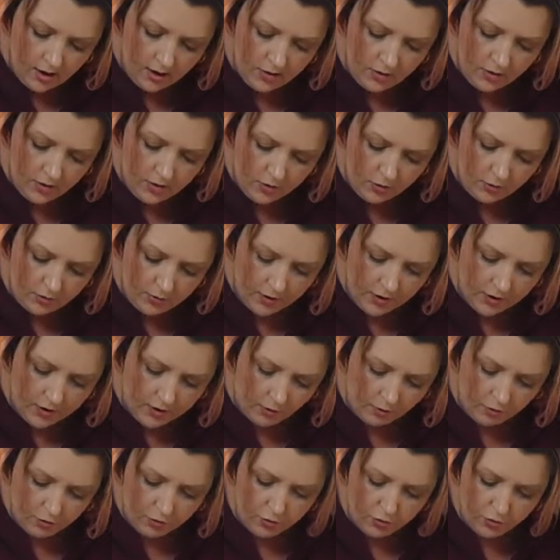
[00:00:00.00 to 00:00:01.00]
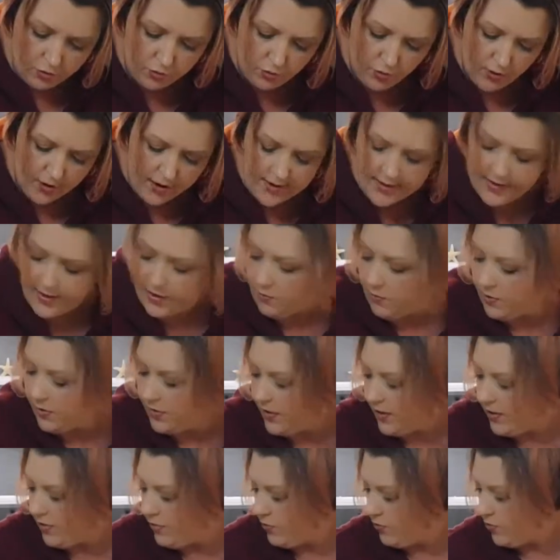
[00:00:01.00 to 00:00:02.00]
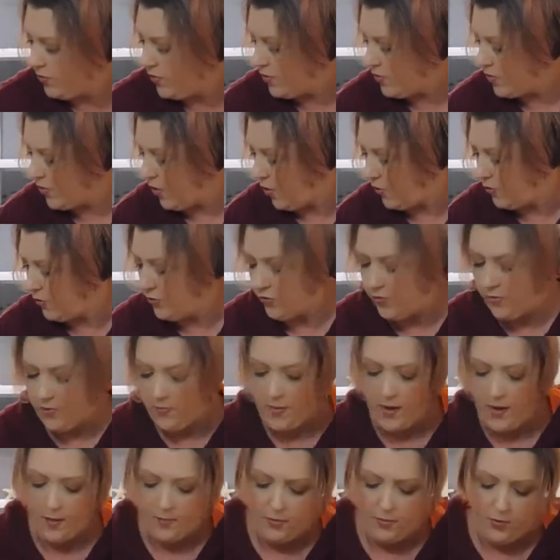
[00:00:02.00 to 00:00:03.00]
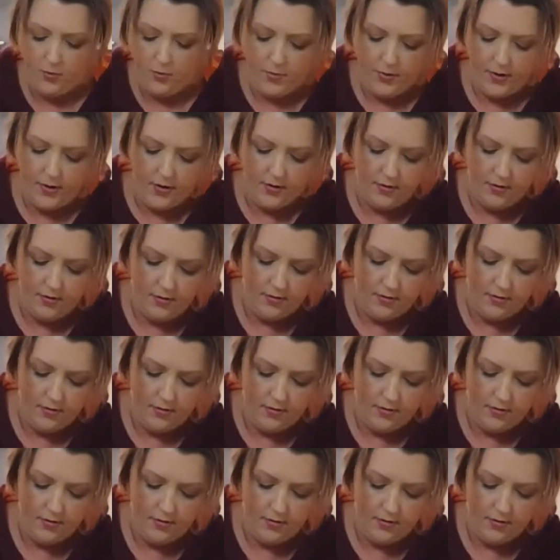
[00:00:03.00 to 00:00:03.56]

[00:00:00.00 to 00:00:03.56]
You don't want to go crazy with either the salt or the pepper, but